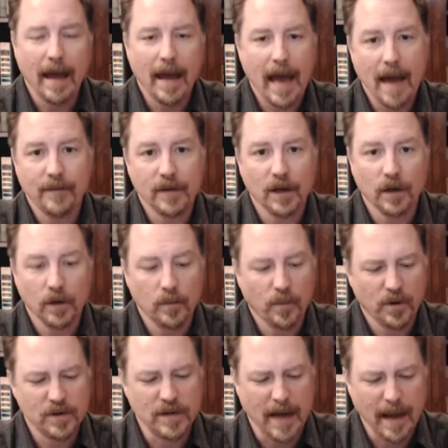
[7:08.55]
having a good
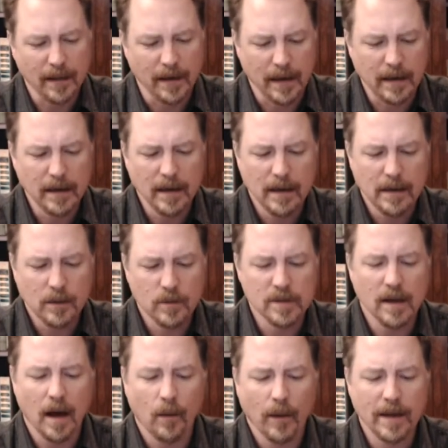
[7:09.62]
personality was
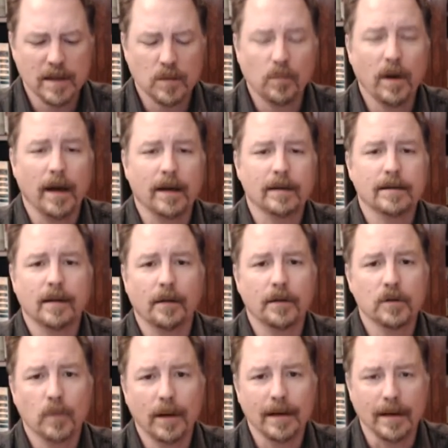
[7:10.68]
not widespread until the
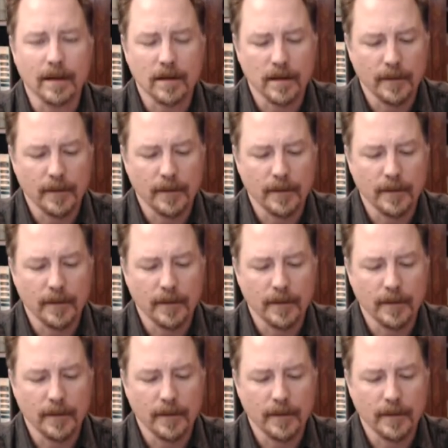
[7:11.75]
20th.